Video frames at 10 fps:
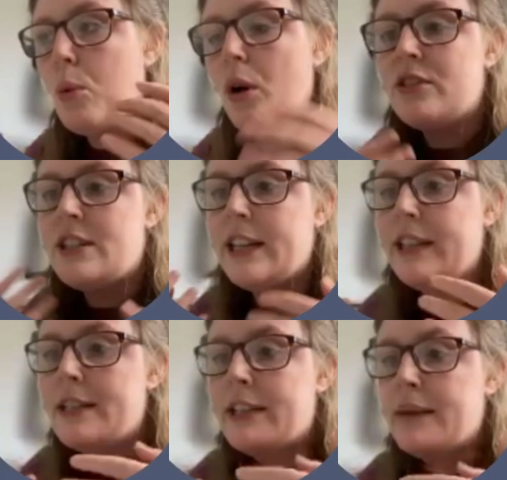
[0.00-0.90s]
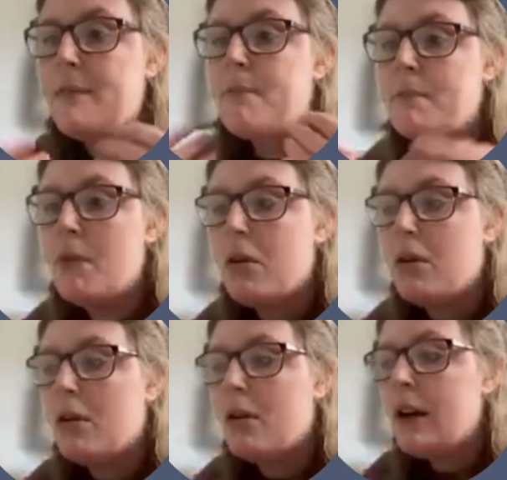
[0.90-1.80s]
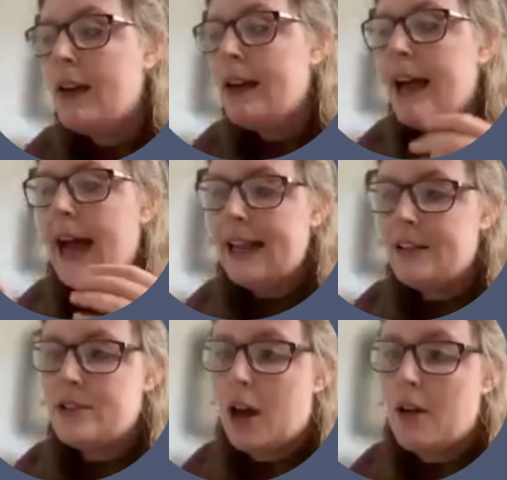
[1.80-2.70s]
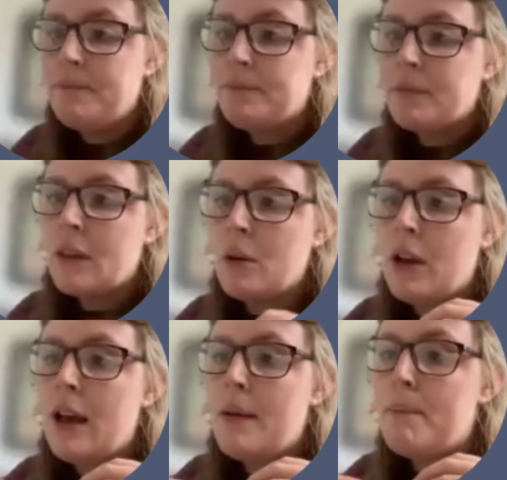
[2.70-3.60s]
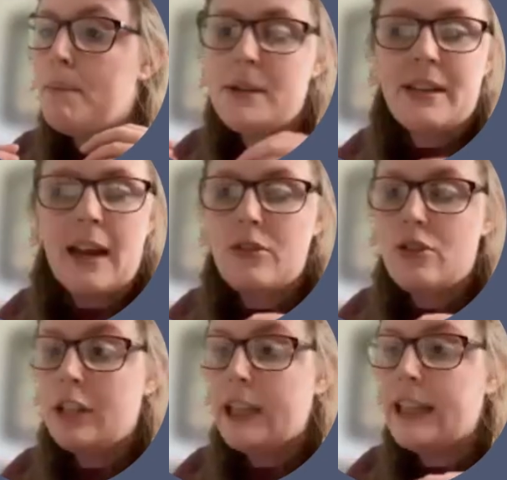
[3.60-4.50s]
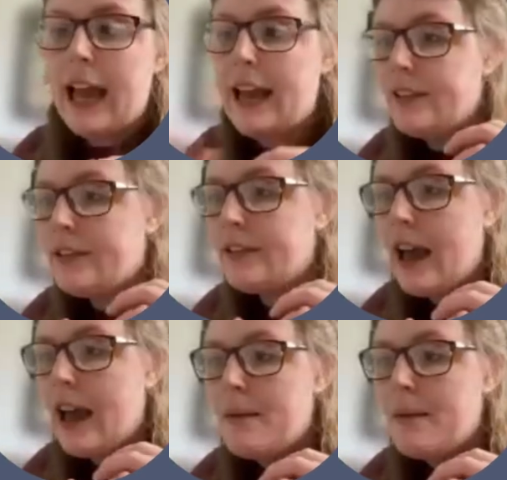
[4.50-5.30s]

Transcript: wanting to be more hands-on, potentially less